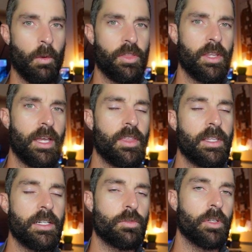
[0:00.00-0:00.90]
one thing that I think
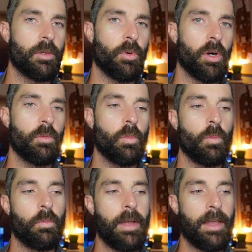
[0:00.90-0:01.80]
that is really important
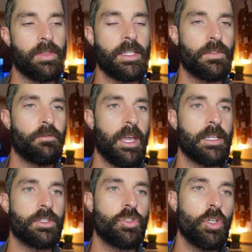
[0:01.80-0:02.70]
at this
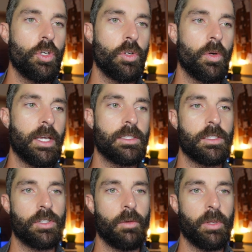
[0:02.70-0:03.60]
phase two is to
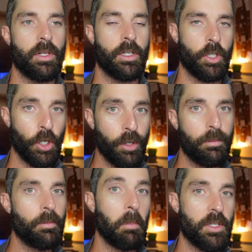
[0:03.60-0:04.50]
start building
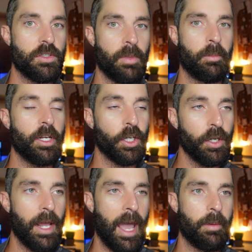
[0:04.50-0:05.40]
good muscle memory and
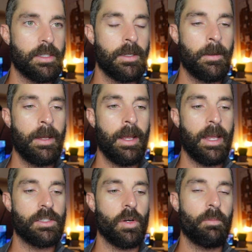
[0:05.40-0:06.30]
good habits.
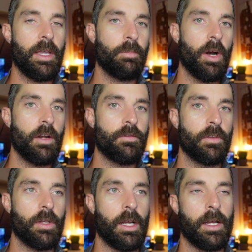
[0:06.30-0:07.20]
And so a big part
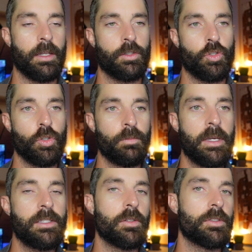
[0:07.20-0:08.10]
of uh, true
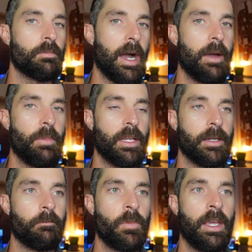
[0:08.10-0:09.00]
Mizous, in my
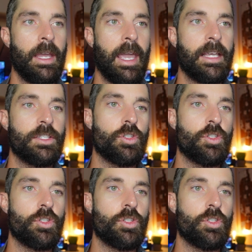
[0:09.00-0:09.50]
opinion, is